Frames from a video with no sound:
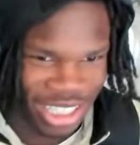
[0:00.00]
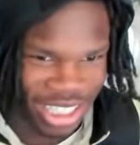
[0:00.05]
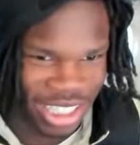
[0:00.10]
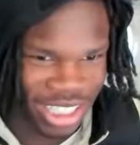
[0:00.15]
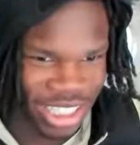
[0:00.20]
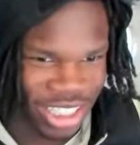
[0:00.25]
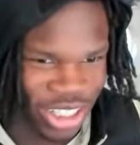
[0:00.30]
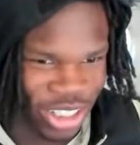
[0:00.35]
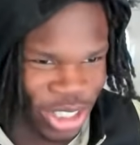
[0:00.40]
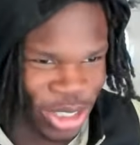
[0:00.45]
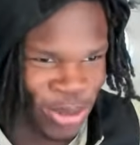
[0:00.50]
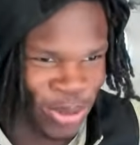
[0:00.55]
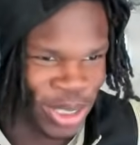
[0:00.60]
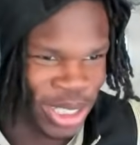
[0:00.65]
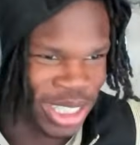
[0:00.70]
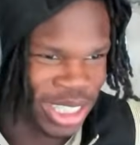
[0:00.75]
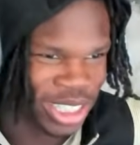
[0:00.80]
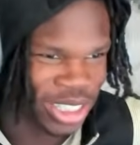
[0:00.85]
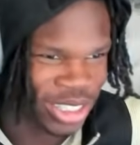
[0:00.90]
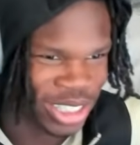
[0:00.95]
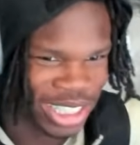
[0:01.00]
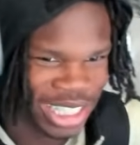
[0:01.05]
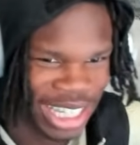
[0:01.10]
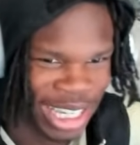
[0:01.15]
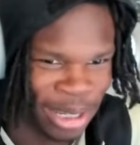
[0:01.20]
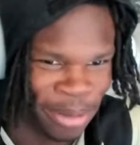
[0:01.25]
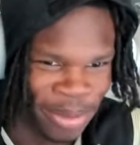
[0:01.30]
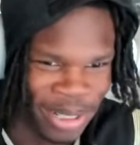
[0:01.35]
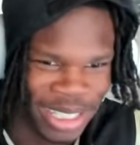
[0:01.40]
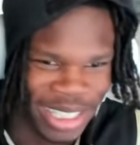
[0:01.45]
You know he want to get on the
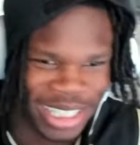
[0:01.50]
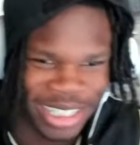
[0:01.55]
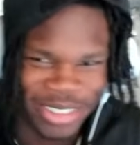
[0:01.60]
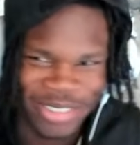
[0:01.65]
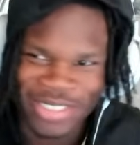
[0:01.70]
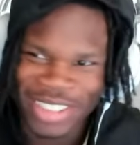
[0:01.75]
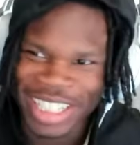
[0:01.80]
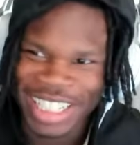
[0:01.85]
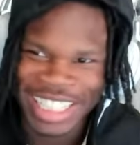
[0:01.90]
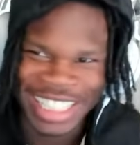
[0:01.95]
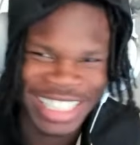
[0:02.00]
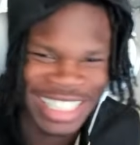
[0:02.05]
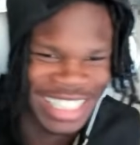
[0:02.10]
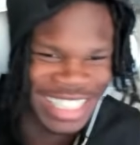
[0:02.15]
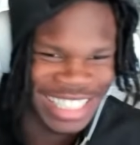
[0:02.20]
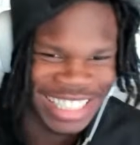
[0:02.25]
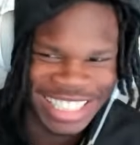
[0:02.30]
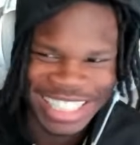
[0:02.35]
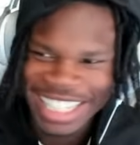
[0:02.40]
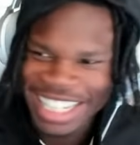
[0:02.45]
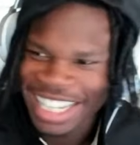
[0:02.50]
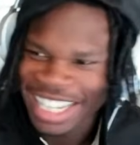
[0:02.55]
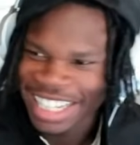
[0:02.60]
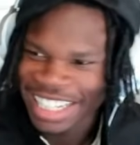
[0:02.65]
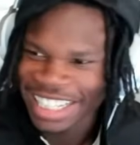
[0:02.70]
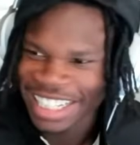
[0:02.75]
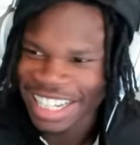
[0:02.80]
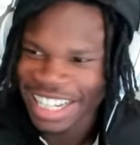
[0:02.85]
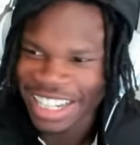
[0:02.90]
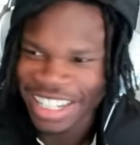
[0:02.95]
game right now. But,
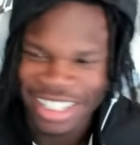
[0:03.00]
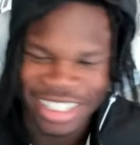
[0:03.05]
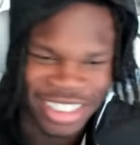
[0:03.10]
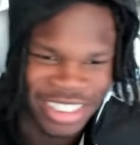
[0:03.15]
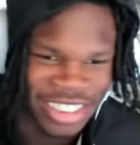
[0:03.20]
yeah.